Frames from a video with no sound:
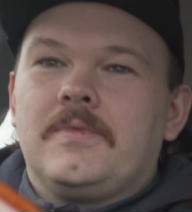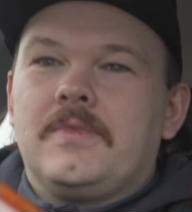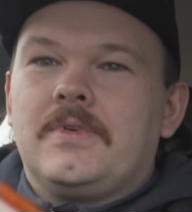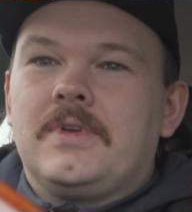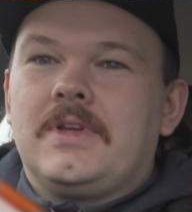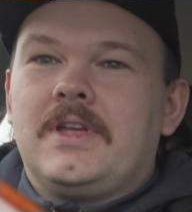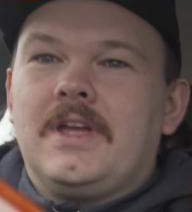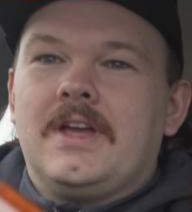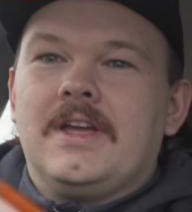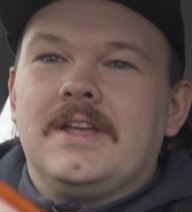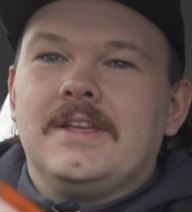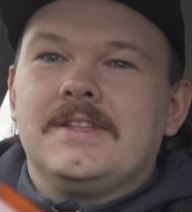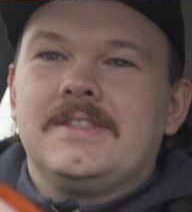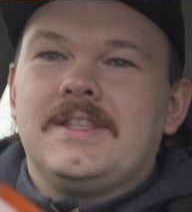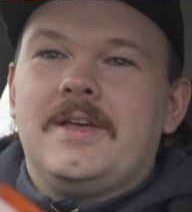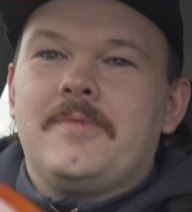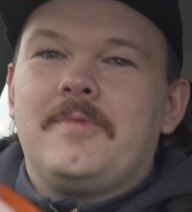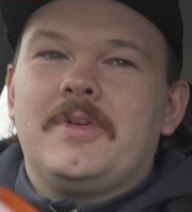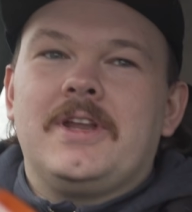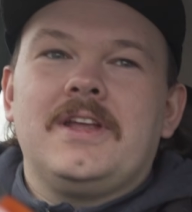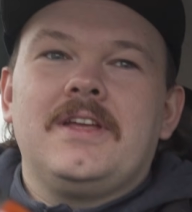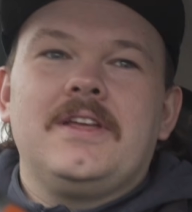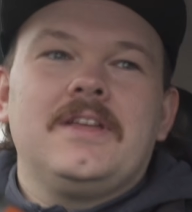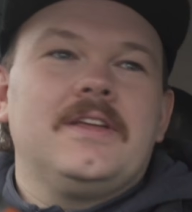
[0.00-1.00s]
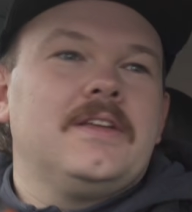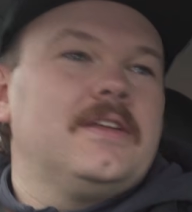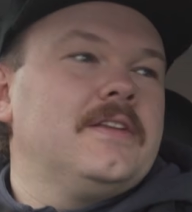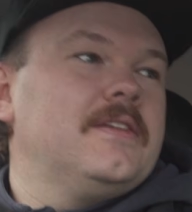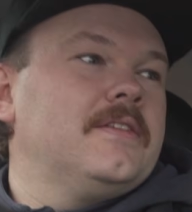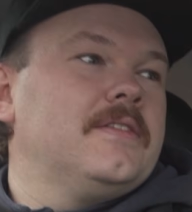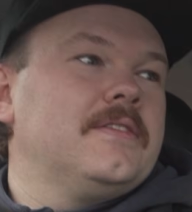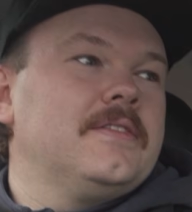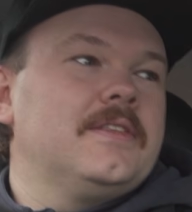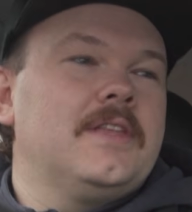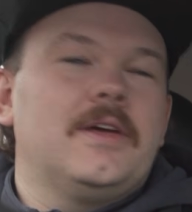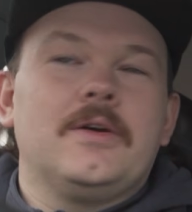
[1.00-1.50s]
Okay, is that better?
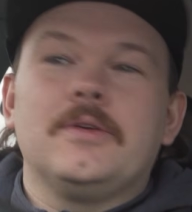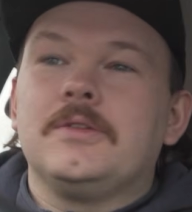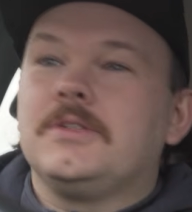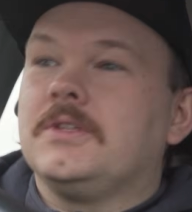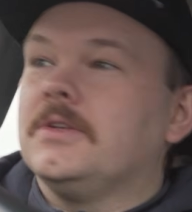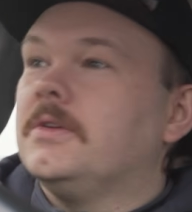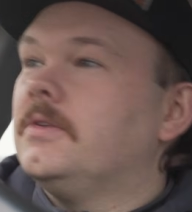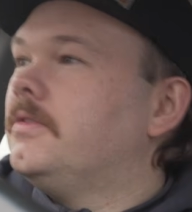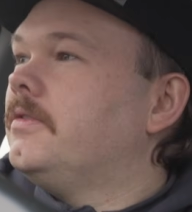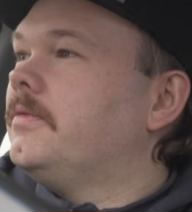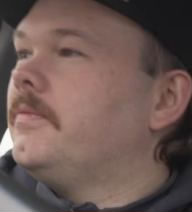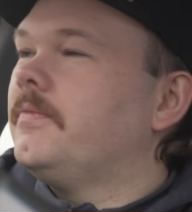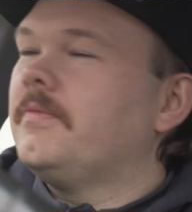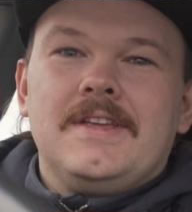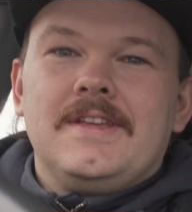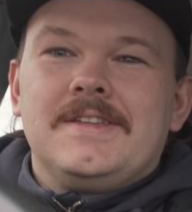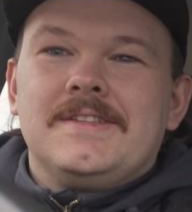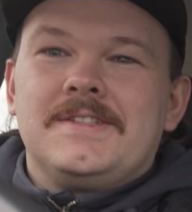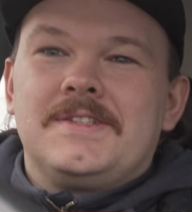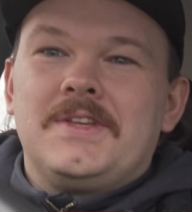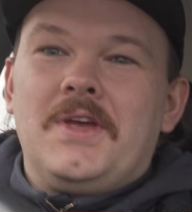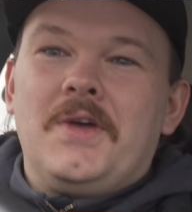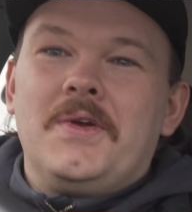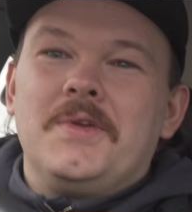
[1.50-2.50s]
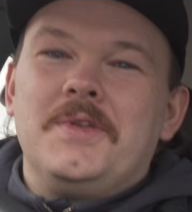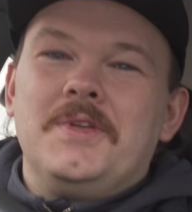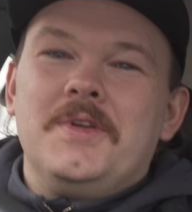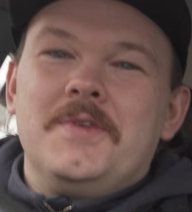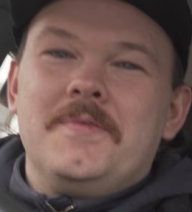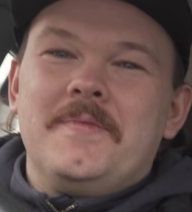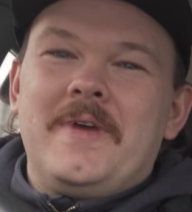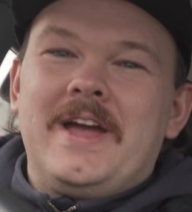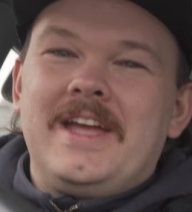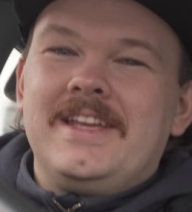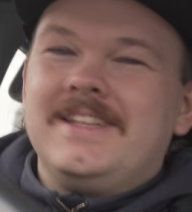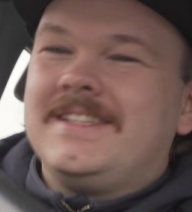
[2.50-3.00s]
That'll do. So you
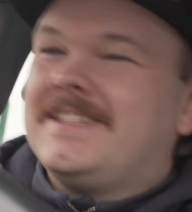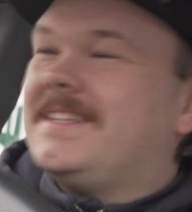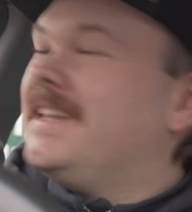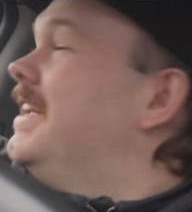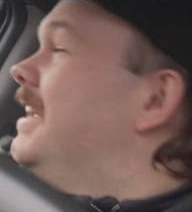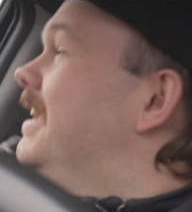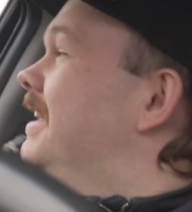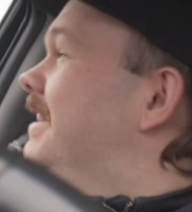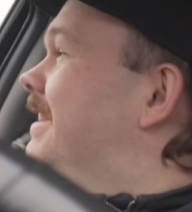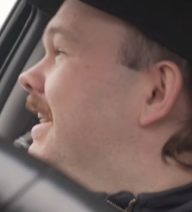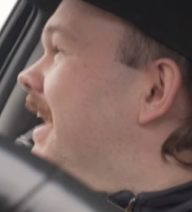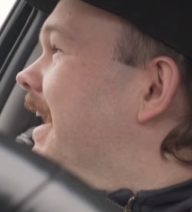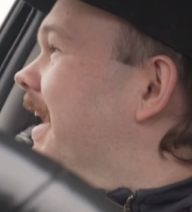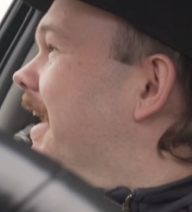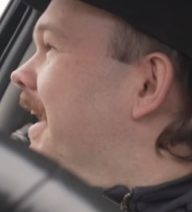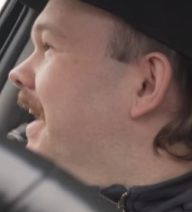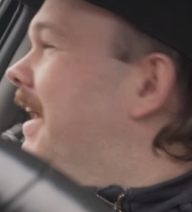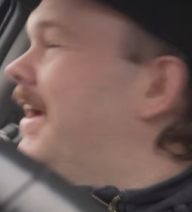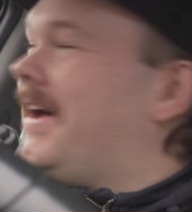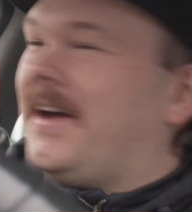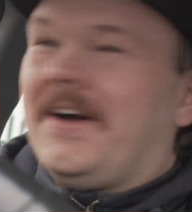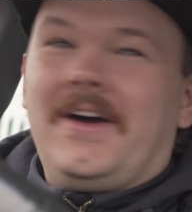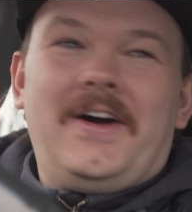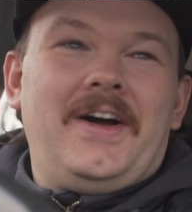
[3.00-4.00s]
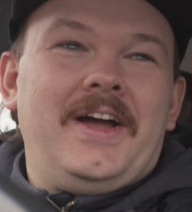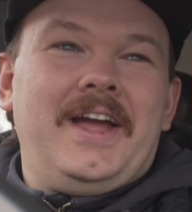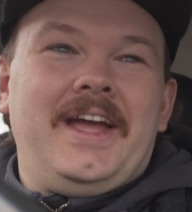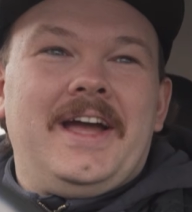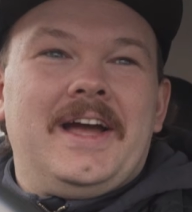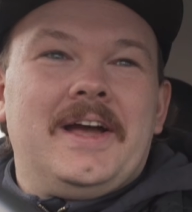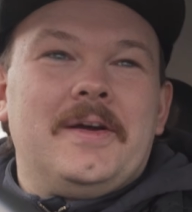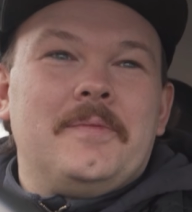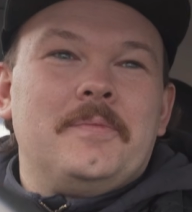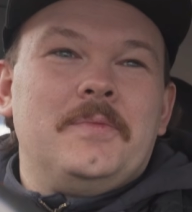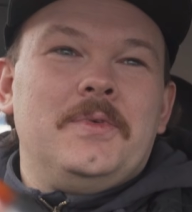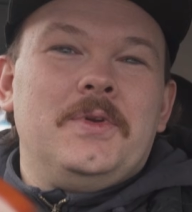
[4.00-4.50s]
may see that I
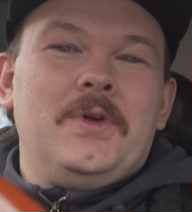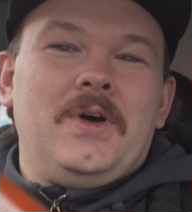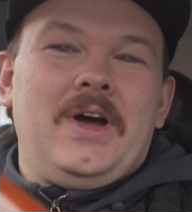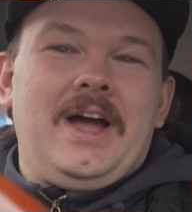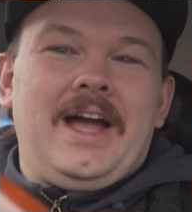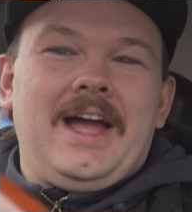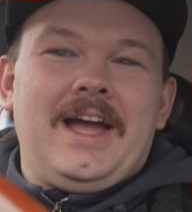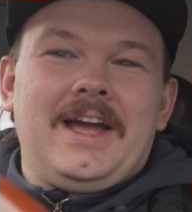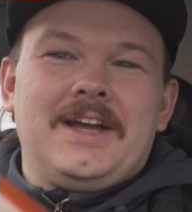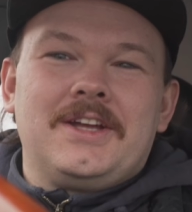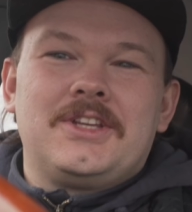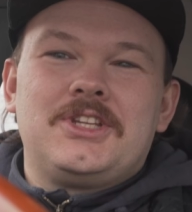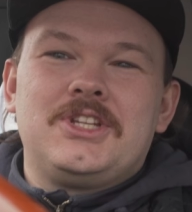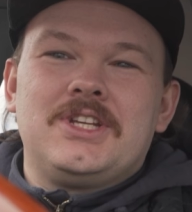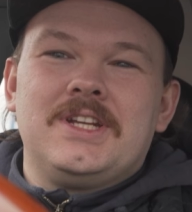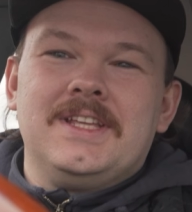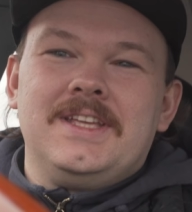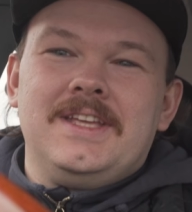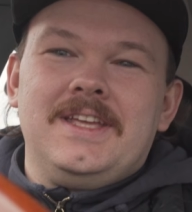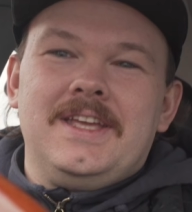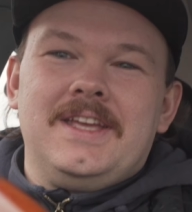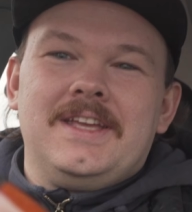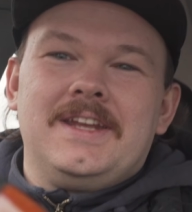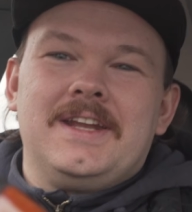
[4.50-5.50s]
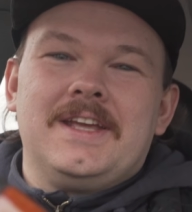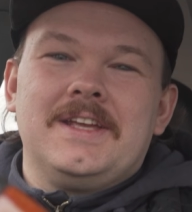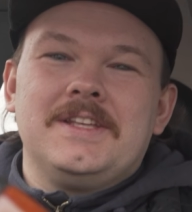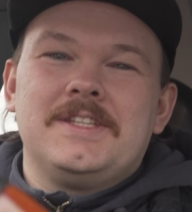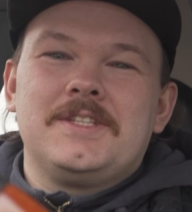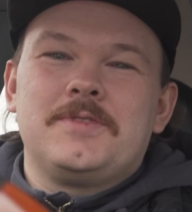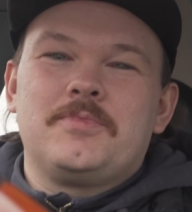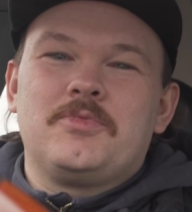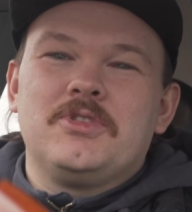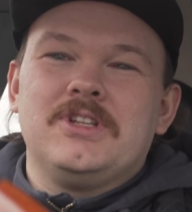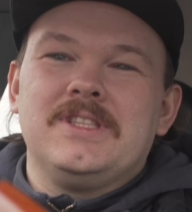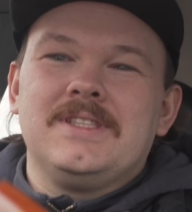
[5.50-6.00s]
am not actually in a
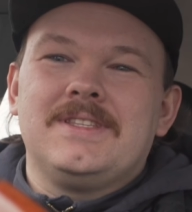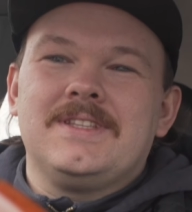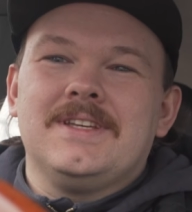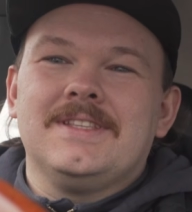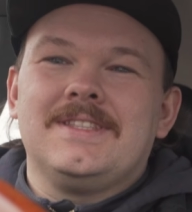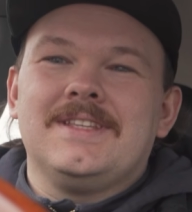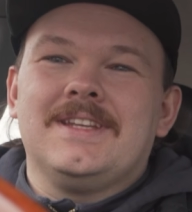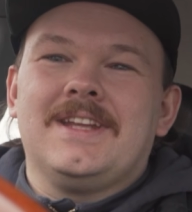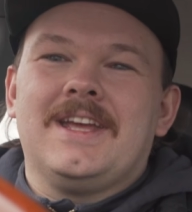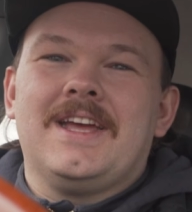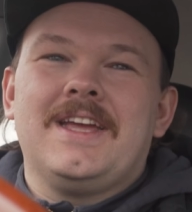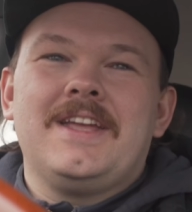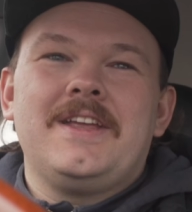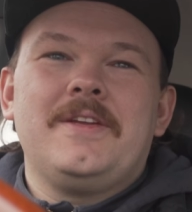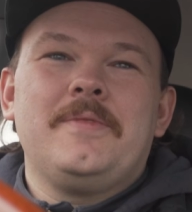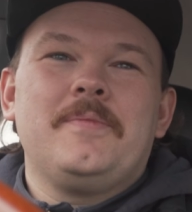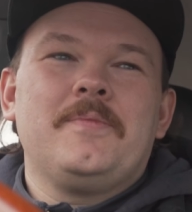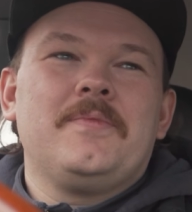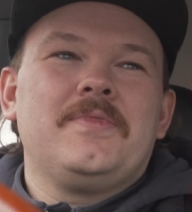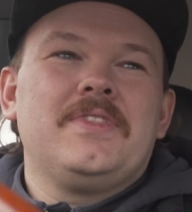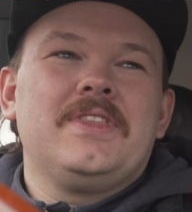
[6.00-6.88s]
Sprinter today.